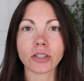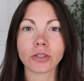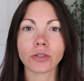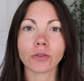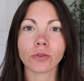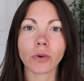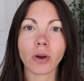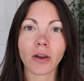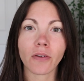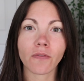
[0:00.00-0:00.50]

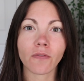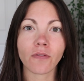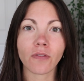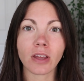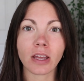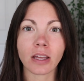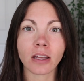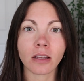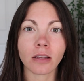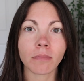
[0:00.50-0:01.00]
to
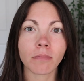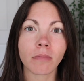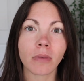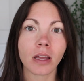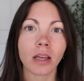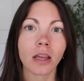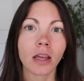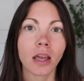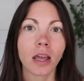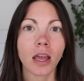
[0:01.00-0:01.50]
film
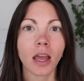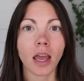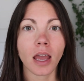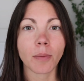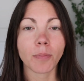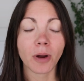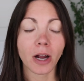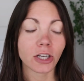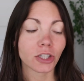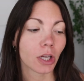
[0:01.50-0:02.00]
a
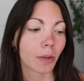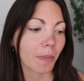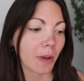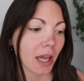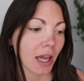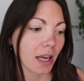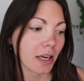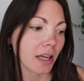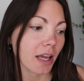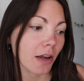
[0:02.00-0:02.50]
Project
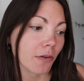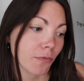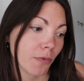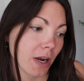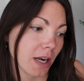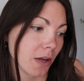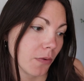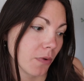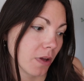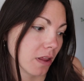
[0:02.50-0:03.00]
Pan get
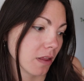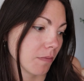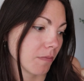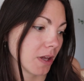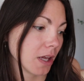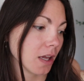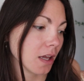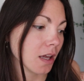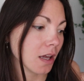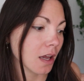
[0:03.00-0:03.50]
ready with
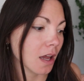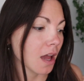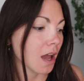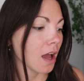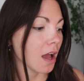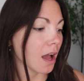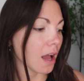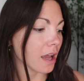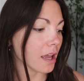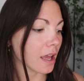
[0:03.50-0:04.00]
me.
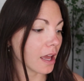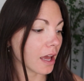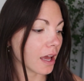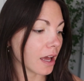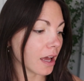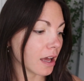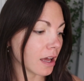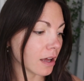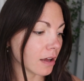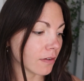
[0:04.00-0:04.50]
I
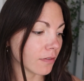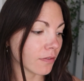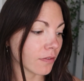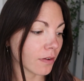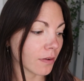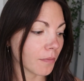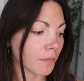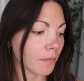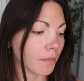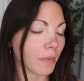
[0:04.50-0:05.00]
have
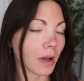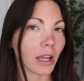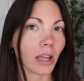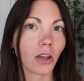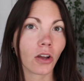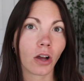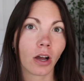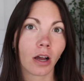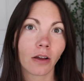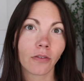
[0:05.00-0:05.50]
my
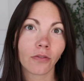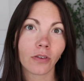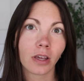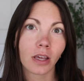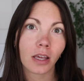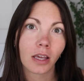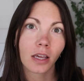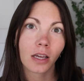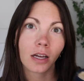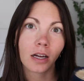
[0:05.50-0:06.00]
coffee
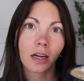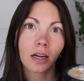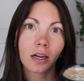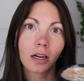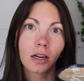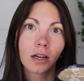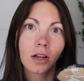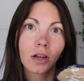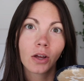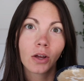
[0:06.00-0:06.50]

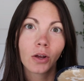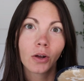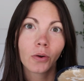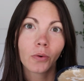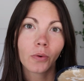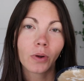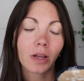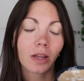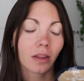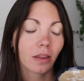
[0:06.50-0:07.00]
here
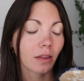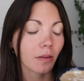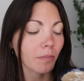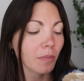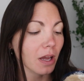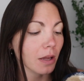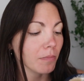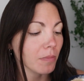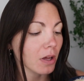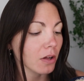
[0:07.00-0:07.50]
with
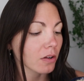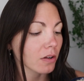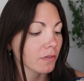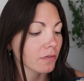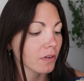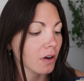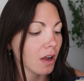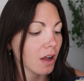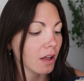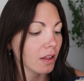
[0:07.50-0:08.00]
my milk
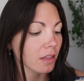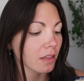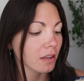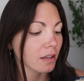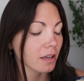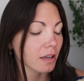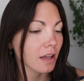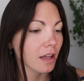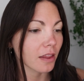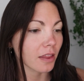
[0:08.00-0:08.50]
froth
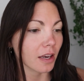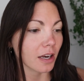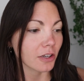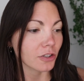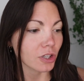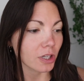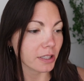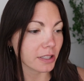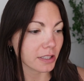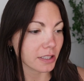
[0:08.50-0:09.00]
that I
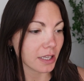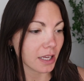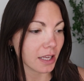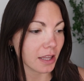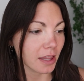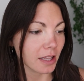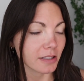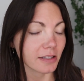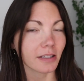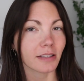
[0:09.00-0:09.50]
just did.
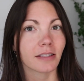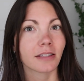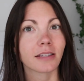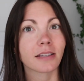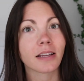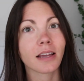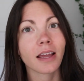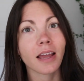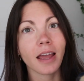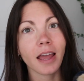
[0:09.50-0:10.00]
This is
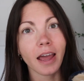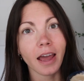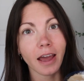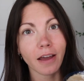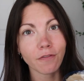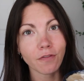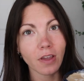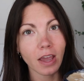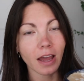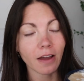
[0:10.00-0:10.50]

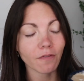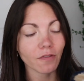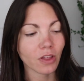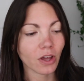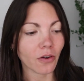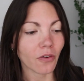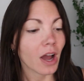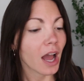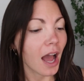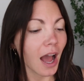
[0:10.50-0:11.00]
half cap
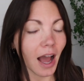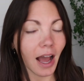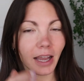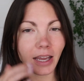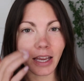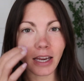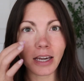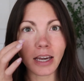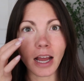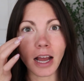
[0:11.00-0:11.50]
though. I
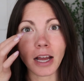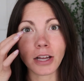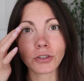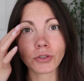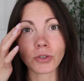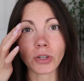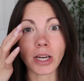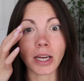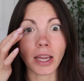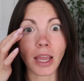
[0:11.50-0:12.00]
cannot
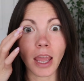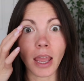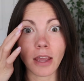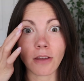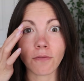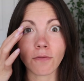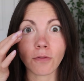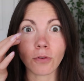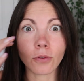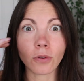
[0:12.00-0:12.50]
drink
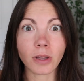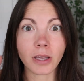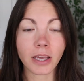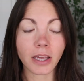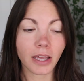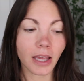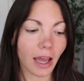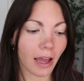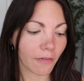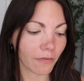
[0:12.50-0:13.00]
a fully
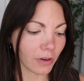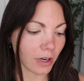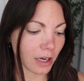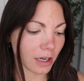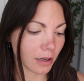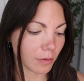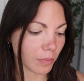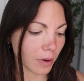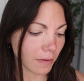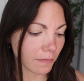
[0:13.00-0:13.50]

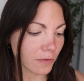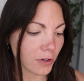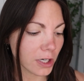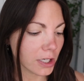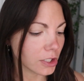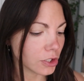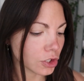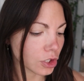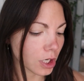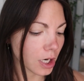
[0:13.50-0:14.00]
caffeinated
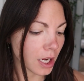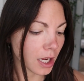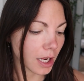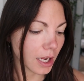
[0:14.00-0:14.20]
beverage.